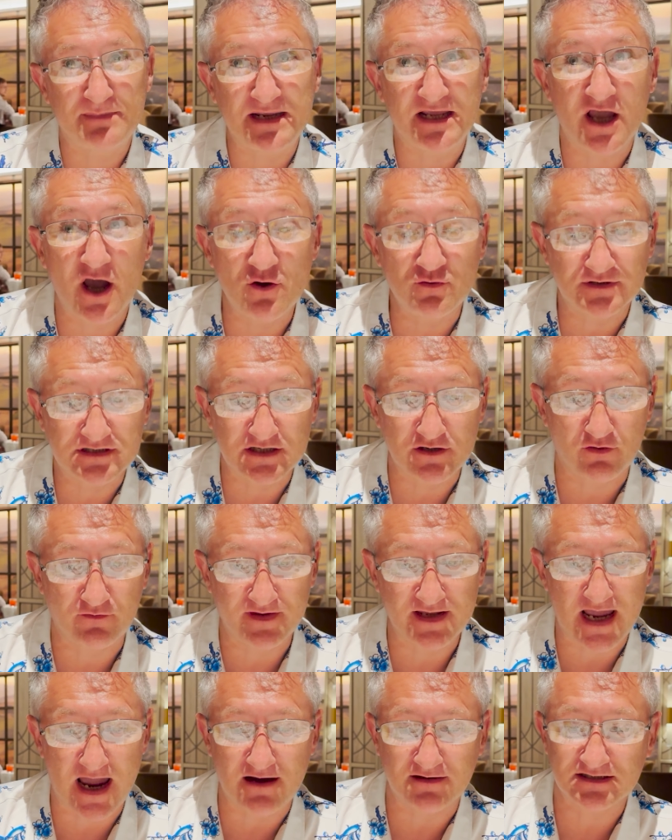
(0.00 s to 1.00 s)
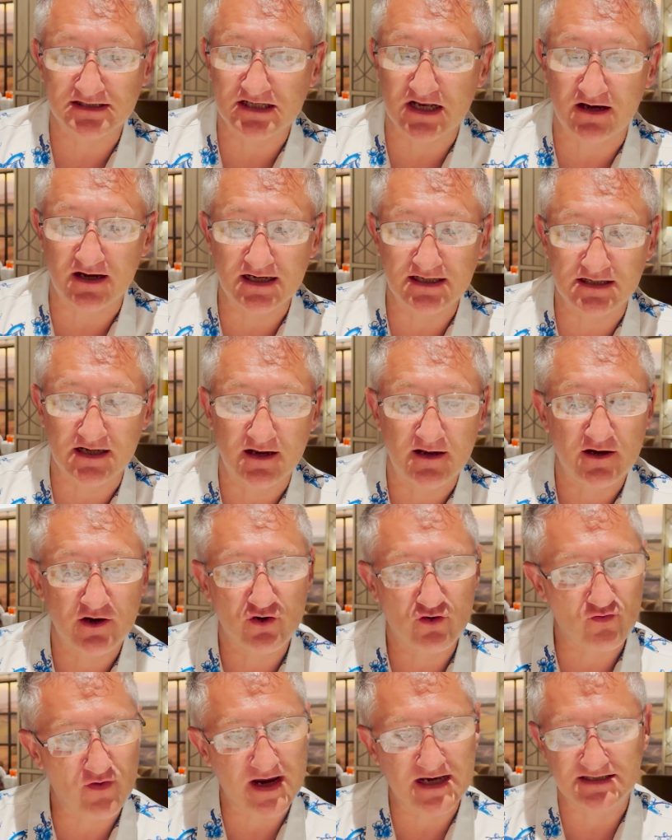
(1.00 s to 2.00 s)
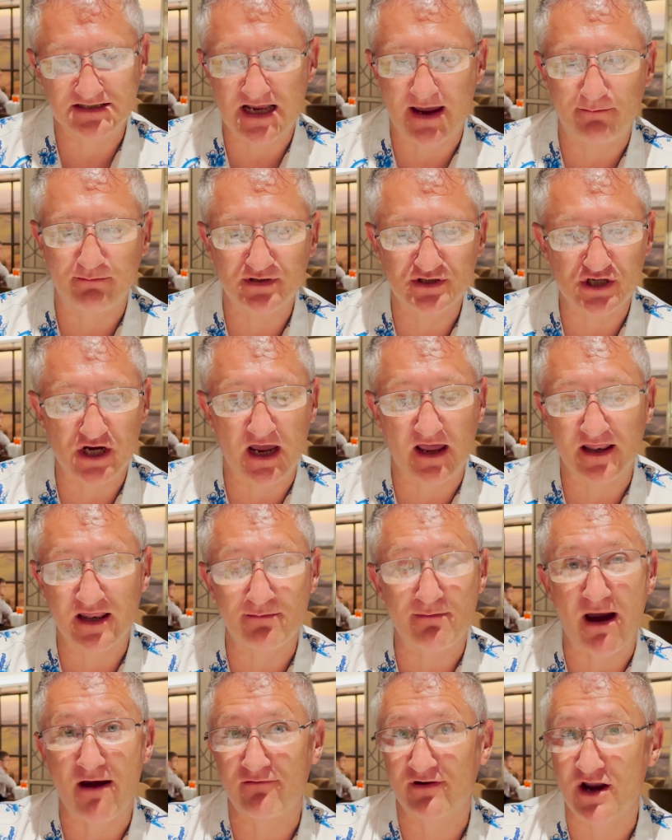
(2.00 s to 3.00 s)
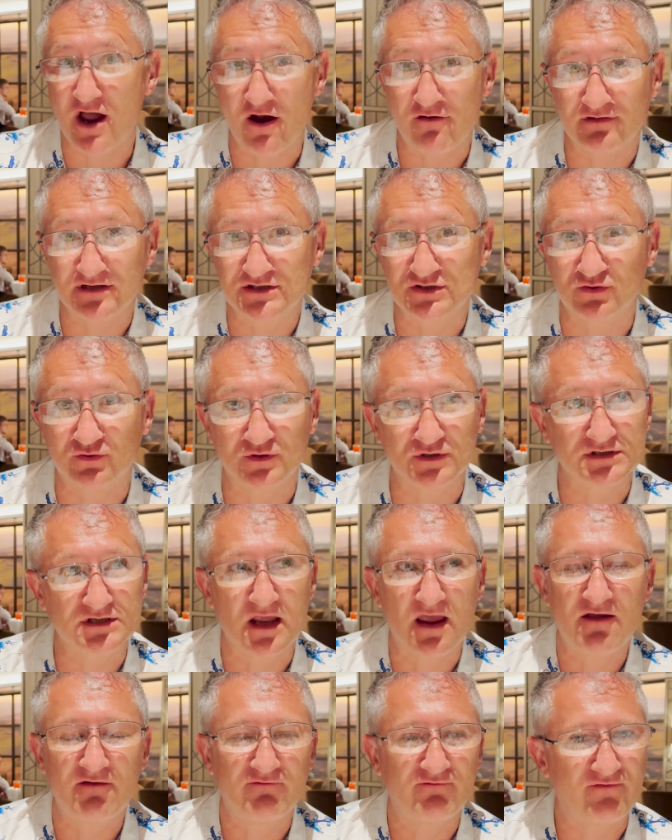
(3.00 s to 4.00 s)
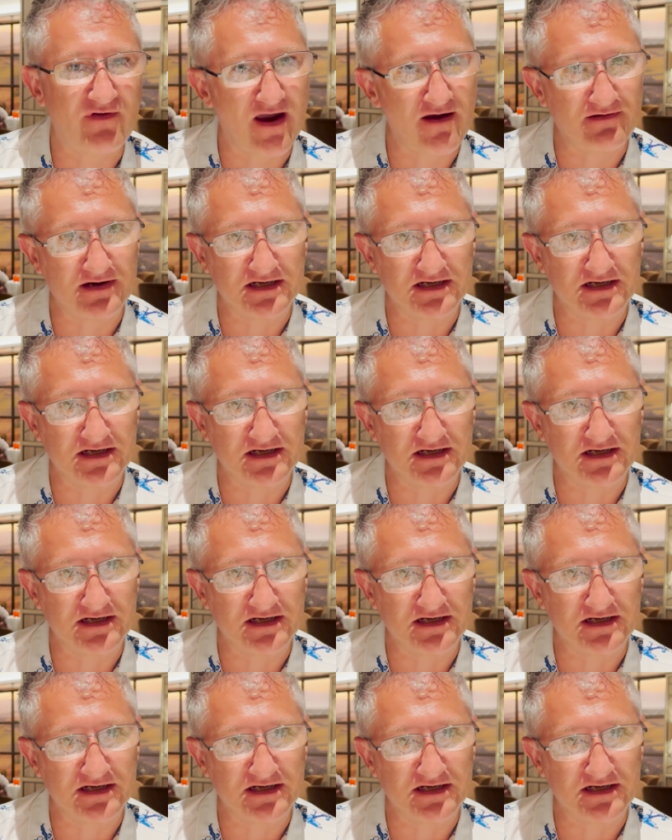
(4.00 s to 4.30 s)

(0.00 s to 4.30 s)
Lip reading: coating on the outside, great temperature, the marinara sauce, very